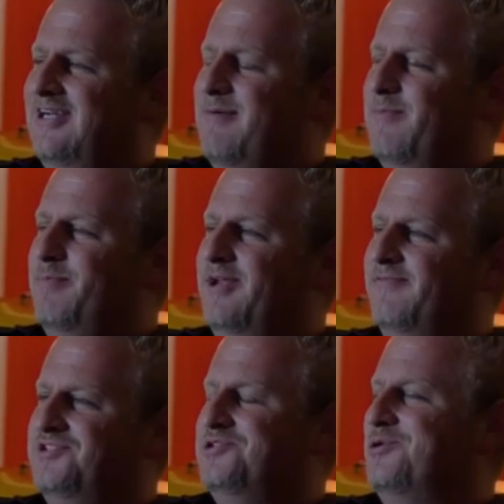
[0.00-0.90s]
I'm a bit
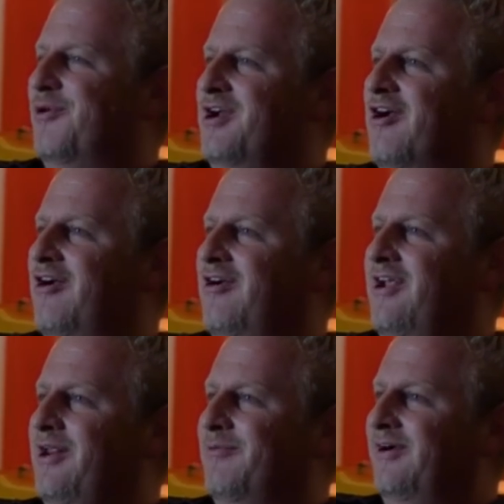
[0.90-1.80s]
of a story nerd
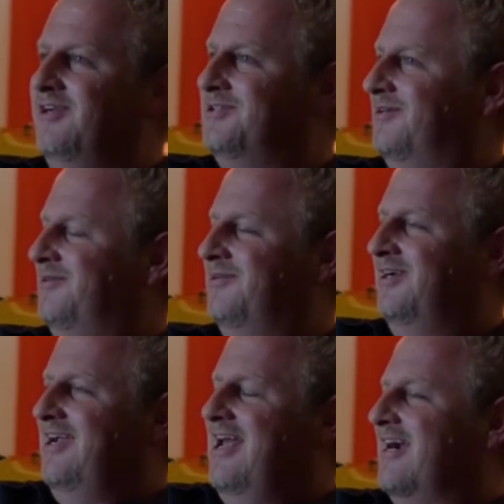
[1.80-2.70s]
anyway, so,
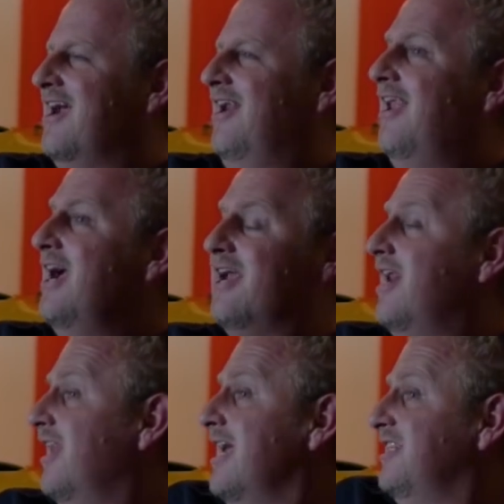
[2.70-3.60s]
and I kind of like it. And
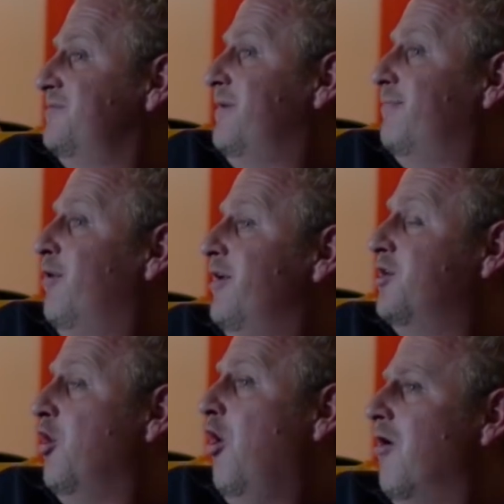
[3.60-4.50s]
I like these
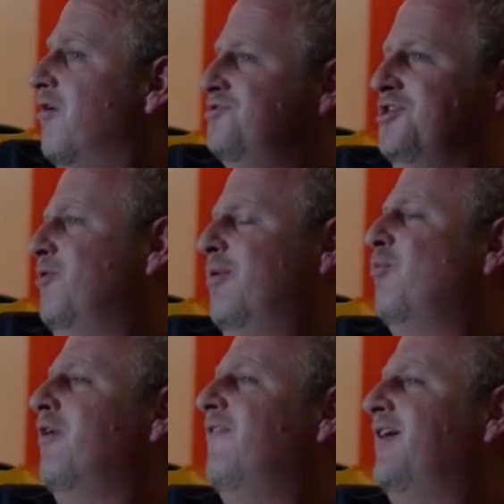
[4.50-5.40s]
McBurney cars, you know, but
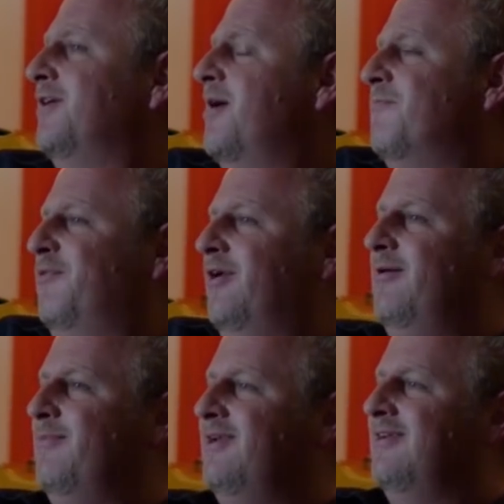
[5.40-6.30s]
where'd they come
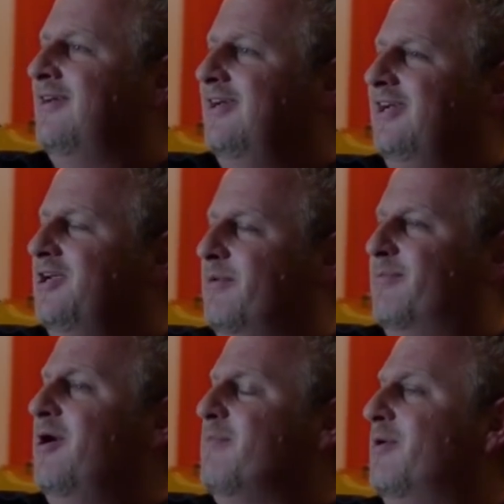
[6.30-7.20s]
from? And, you know,
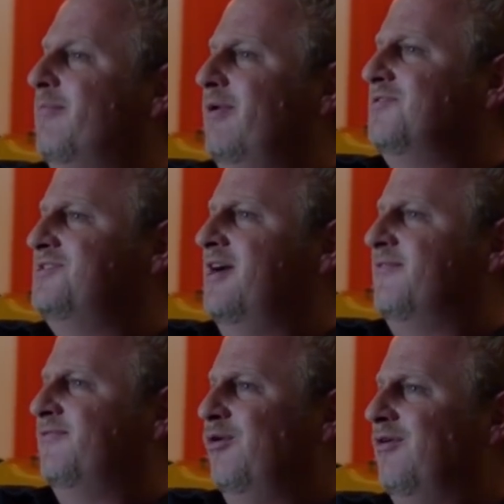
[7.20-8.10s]
McBurney built boats down
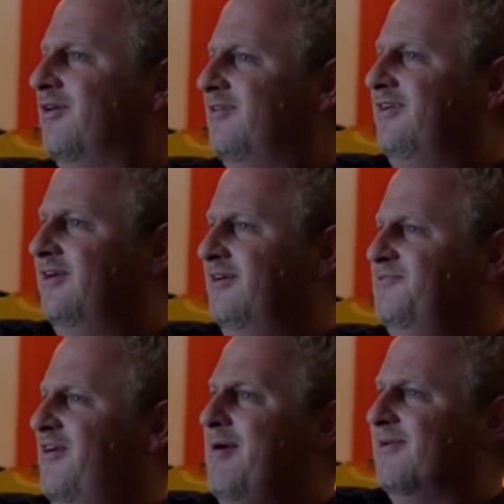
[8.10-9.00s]
in Florida. You know,
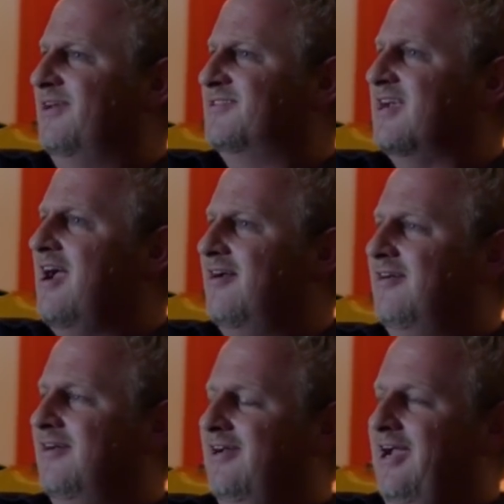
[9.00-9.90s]
he's a fiberglass guy.
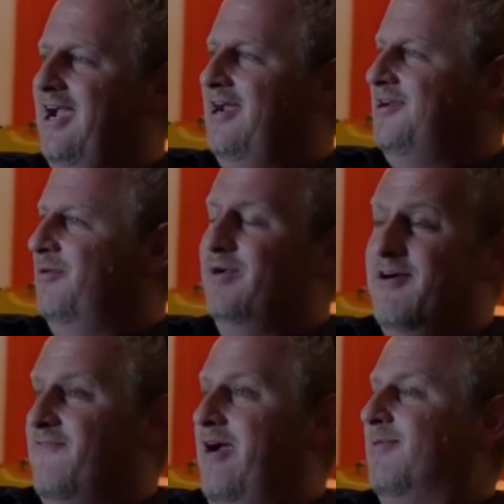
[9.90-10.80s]
And, you know, we
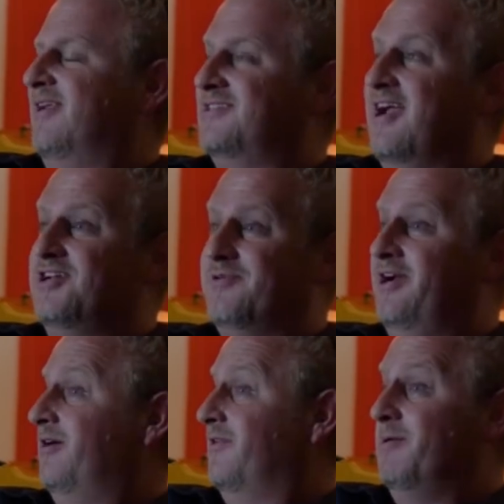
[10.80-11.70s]
got fiberglass guys
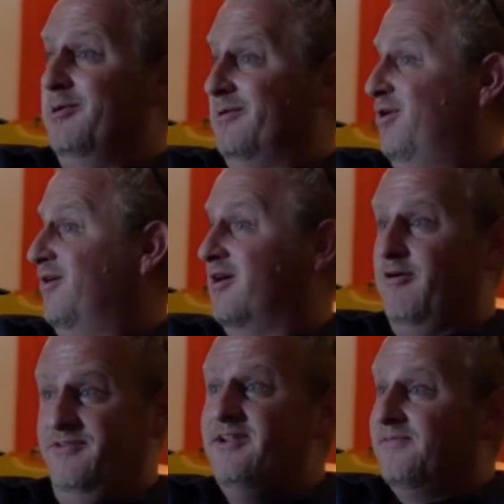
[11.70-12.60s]
right here. They'll pull a plug
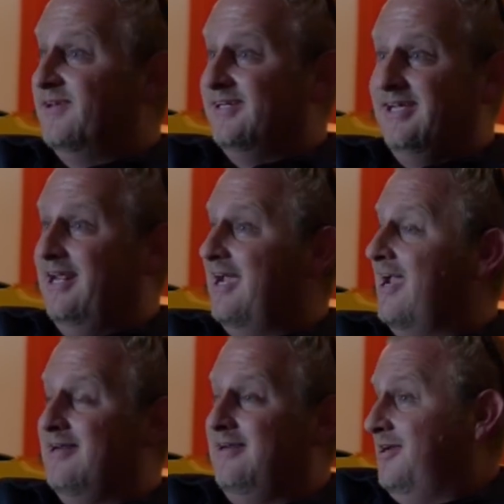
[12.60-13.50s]
off anything,
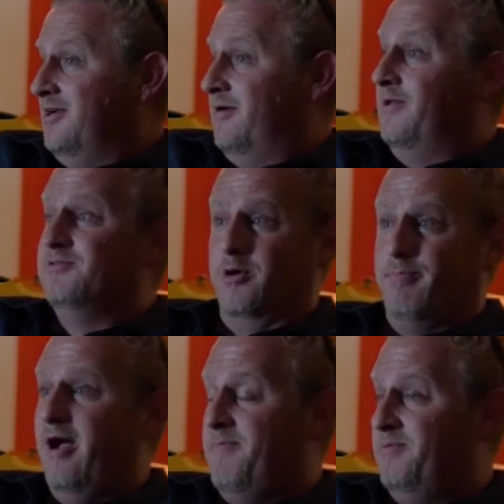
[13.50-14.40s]
and you know, they'll start
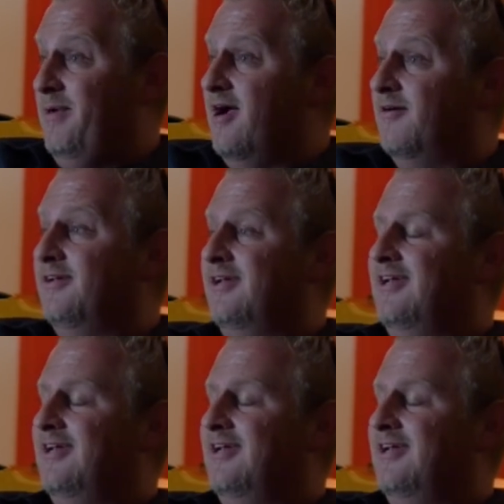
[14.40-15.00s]
popping them out.